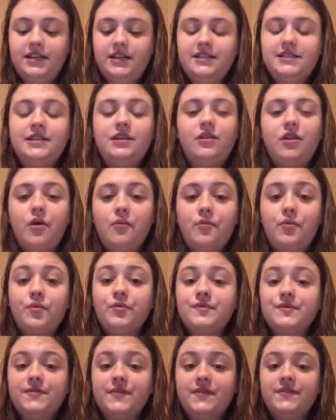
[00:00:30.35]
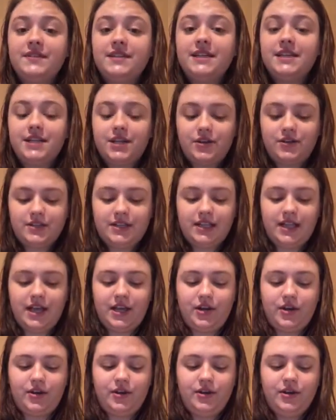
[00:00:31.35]
until almost 50 years
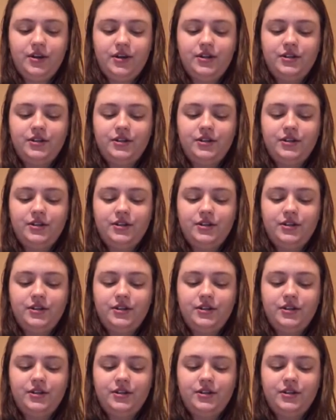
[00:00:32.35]
later,